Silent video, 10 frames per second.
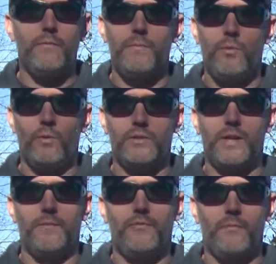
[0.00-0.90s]
reports
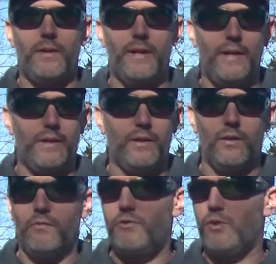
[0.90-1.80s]
coming from Connecticut
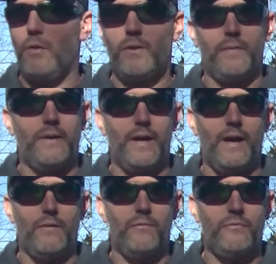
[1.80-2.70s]
of trout coming
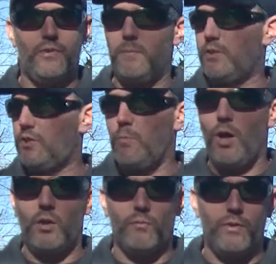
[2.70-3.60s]
out of some of the
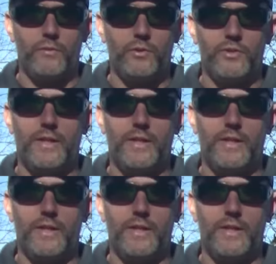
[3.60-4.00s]
smaller rivers.